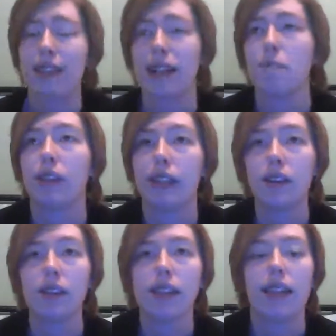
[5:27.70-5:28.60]
I'm
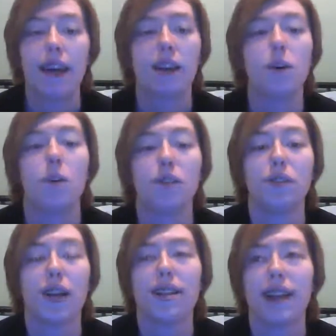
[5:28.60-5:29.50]
literally that cold
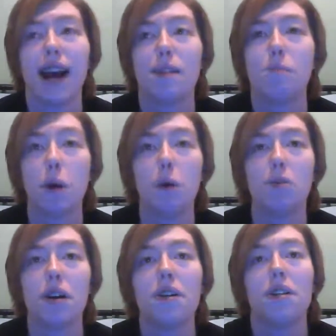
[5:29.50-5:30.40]
friend. I am
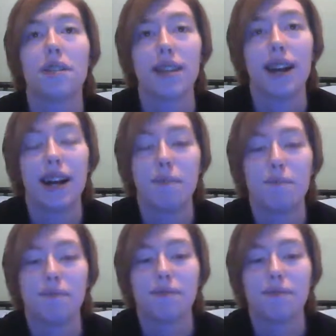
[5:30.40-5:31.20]
cold all the time.